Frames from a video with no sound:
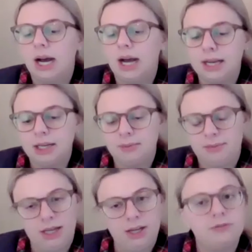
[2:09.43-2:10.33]
I am
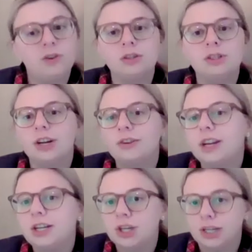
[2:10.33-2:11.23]
a first
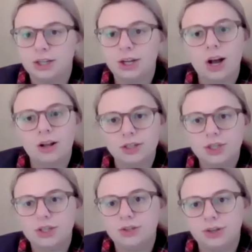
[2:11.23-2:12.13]
generation college
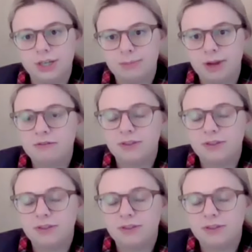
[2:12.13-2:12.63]
student in my